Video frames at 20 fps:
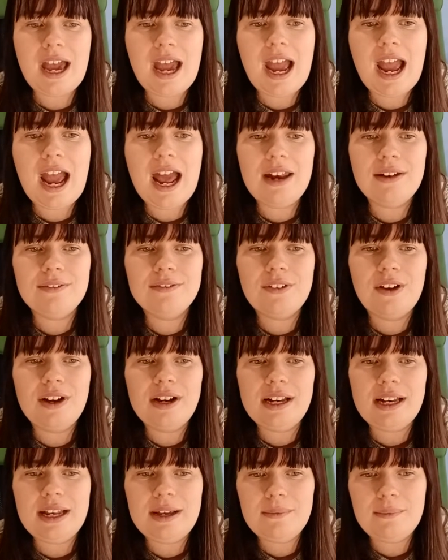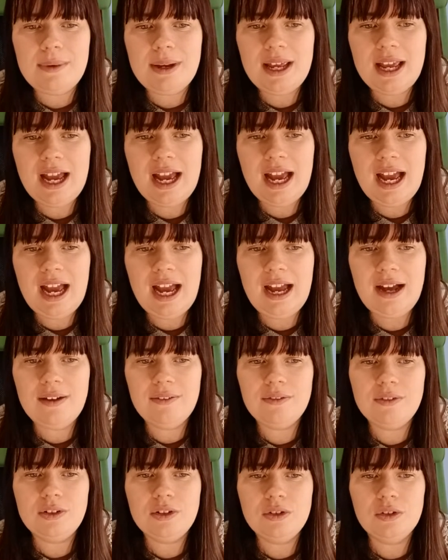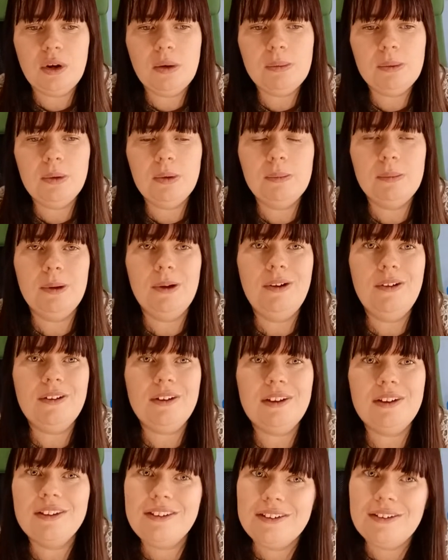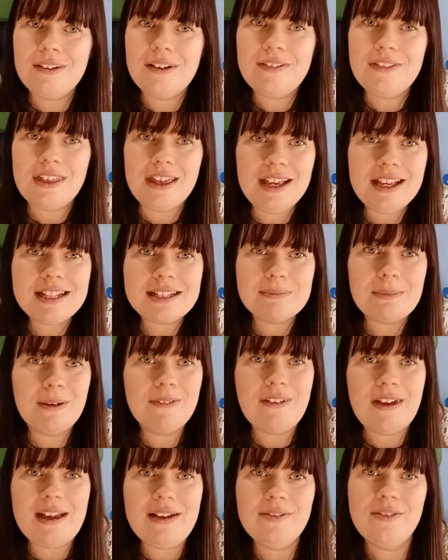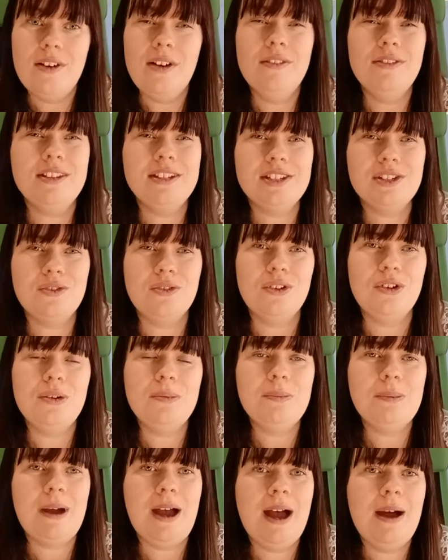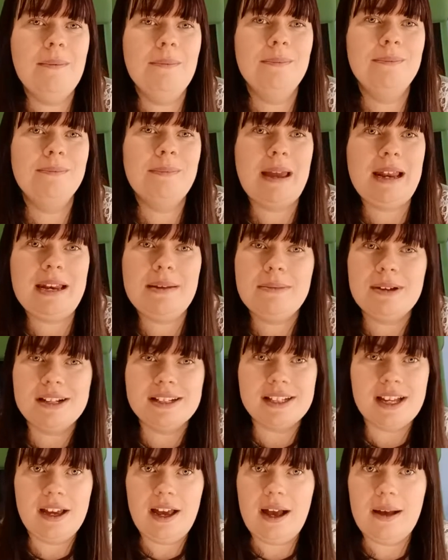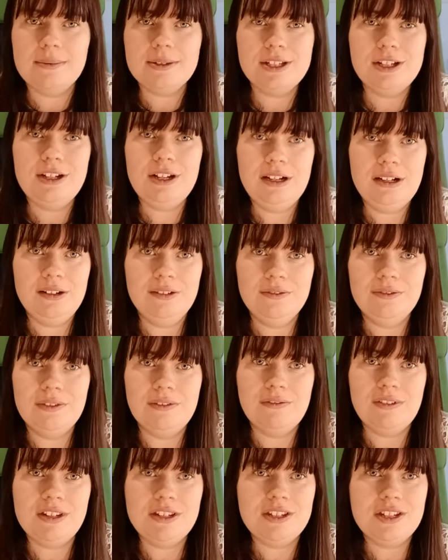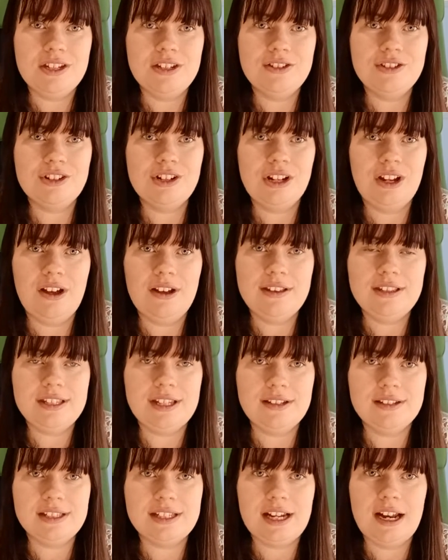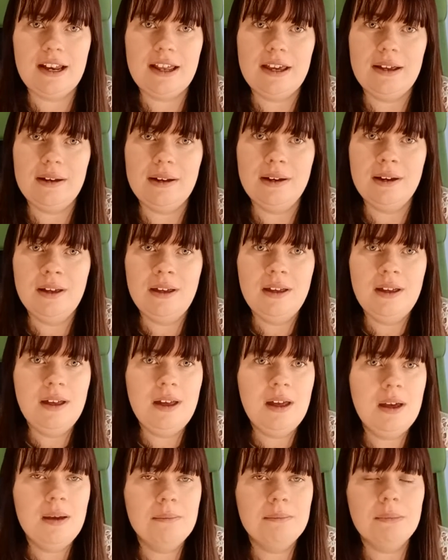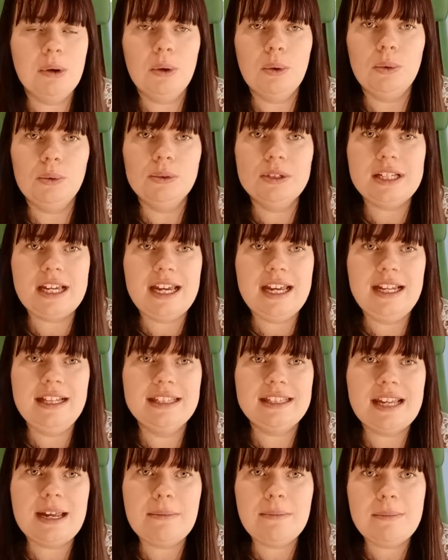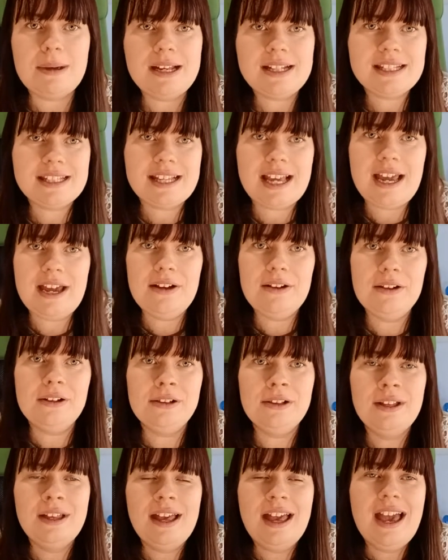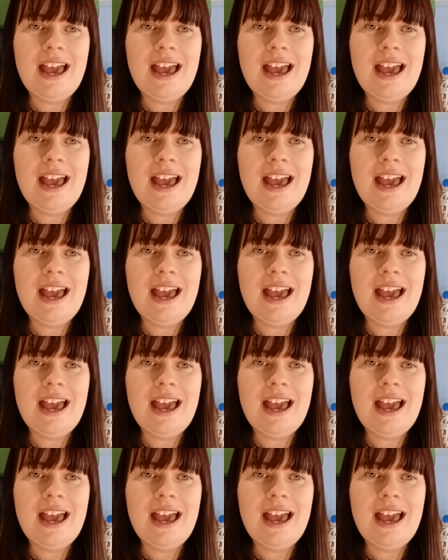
And finally we have Doppelbock, who I think is my favourite of this group, mainly because I absolutely love the vintage Clydesdale Stallion mould in Stablemate scale.